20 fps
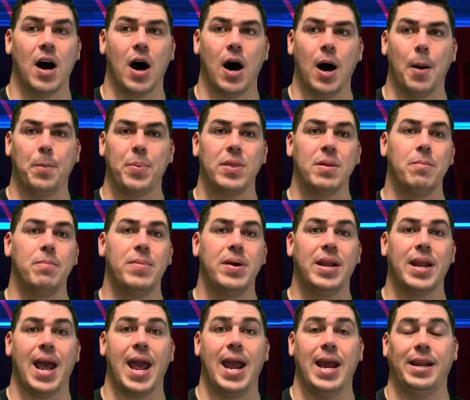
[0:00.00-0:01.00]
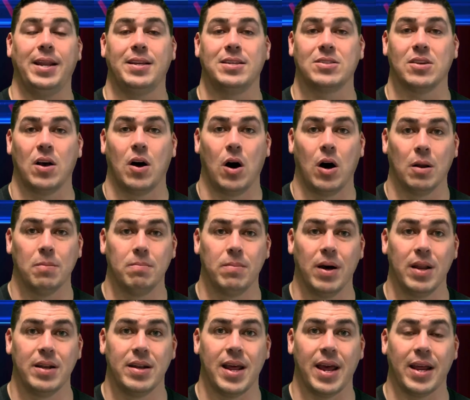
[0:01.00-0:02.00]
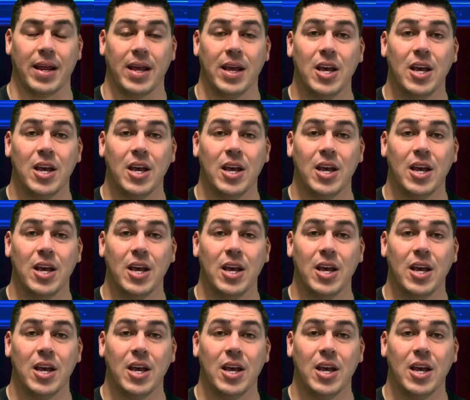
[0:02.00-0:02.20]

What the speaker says: up in the mid 80s on Monday.